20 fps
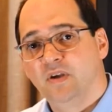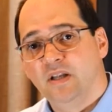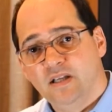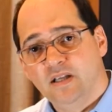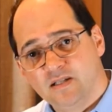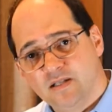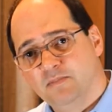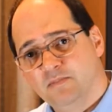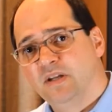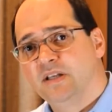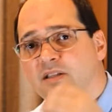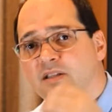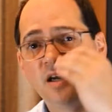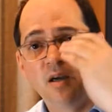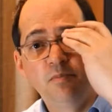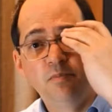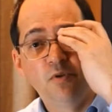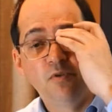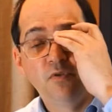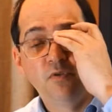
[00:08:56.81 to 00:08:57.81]
very similar
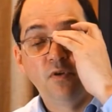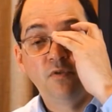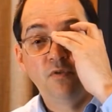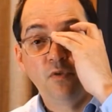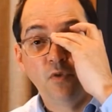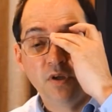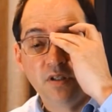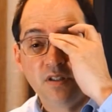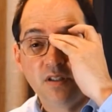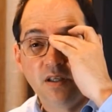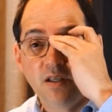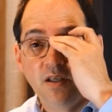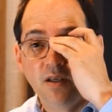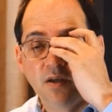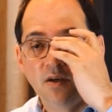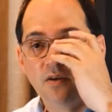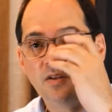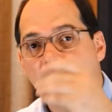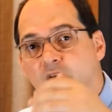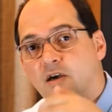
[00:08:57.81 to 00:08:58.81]
type of voicing, you
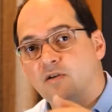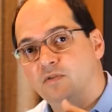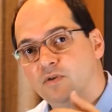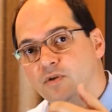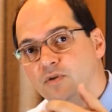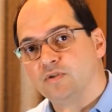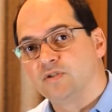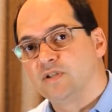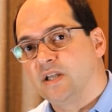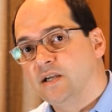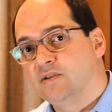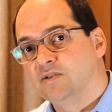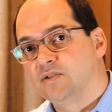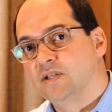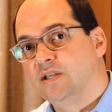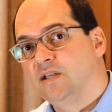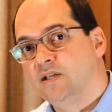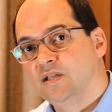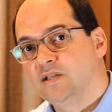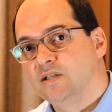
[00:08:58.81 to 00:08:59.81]
know, the overall sound
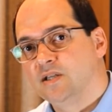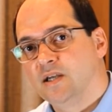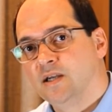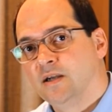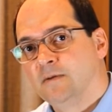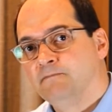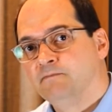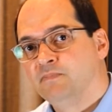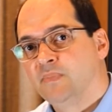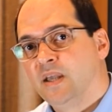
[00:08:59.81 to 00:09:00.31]
signature.